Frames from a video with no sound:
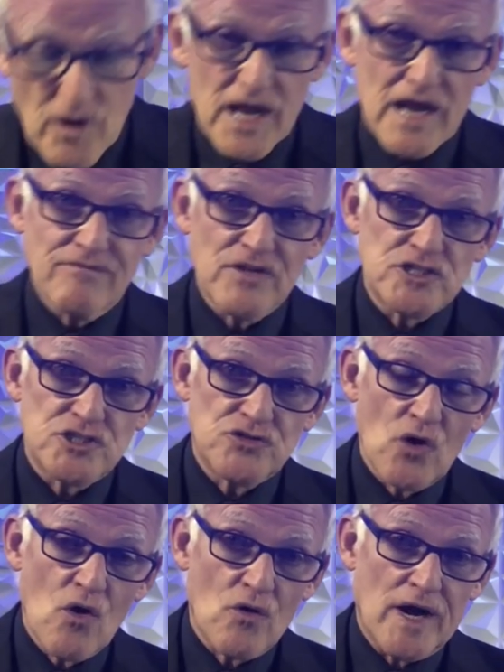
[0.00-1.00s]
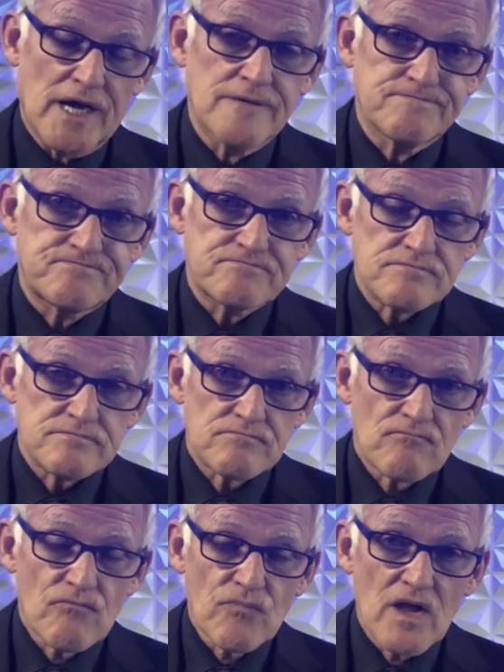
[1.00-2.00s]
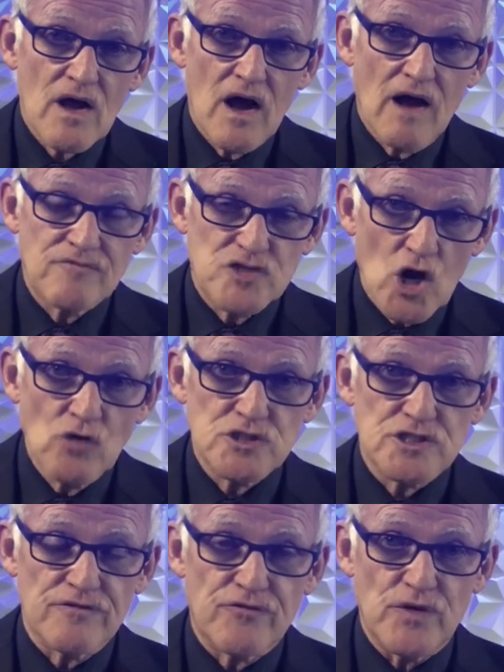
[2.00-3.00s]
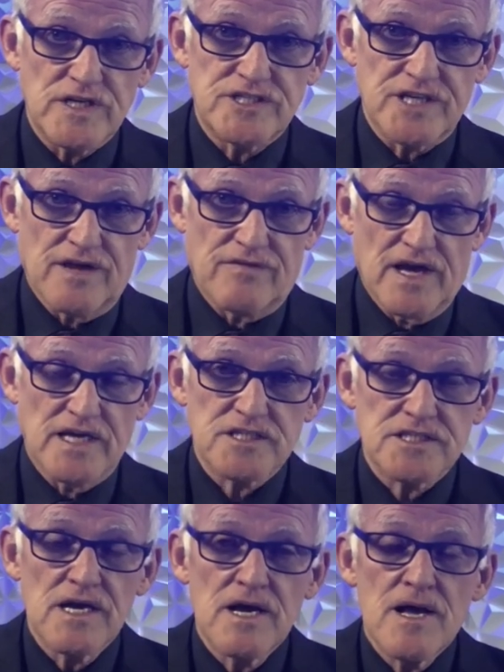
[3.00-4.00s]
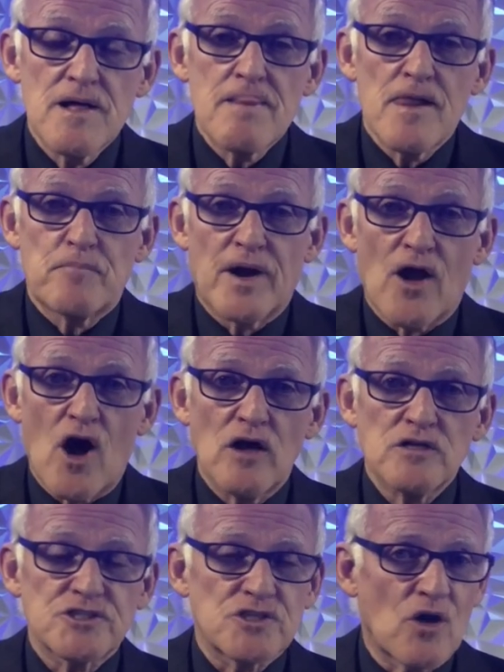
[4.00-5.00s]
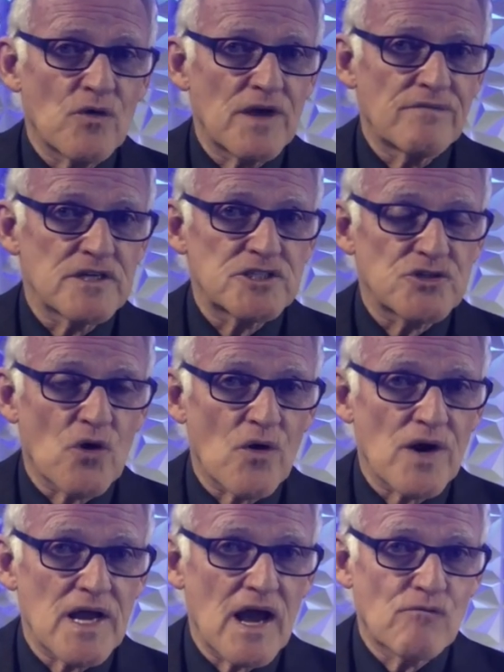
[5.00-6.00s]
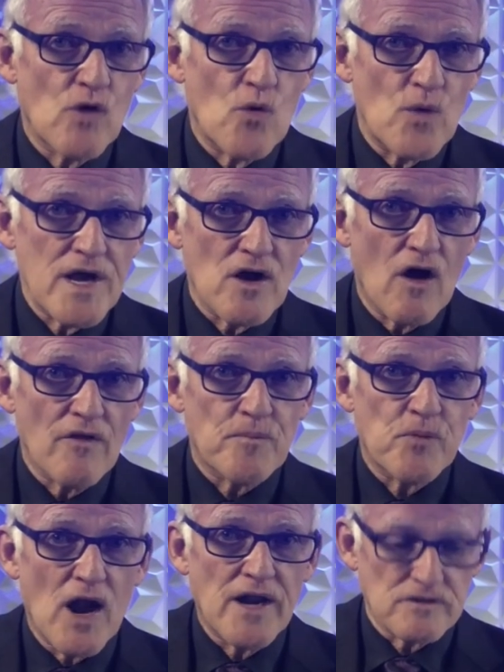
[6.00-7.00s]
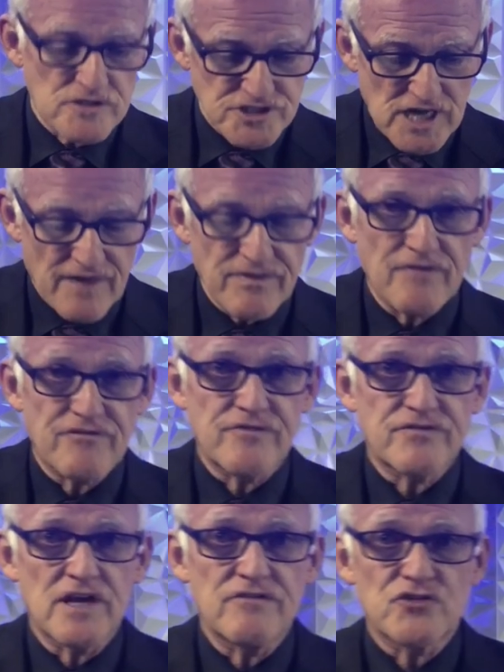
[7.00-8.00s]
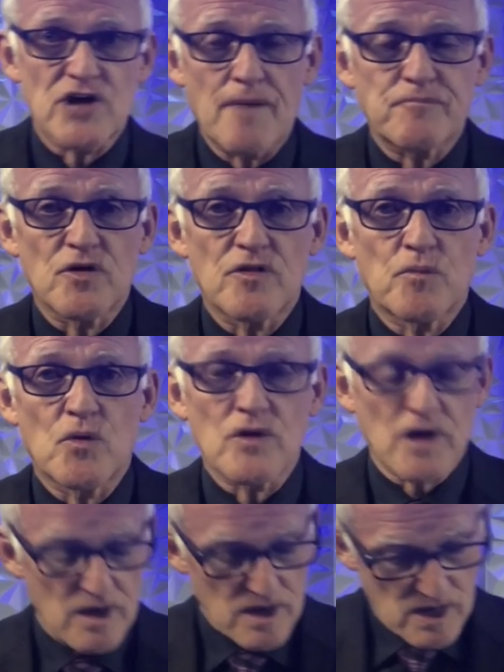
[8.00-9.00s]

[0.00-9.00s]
in the story of Joseph, we see this, but also in the story of what we call the prodigal son, the 15th chapter of the book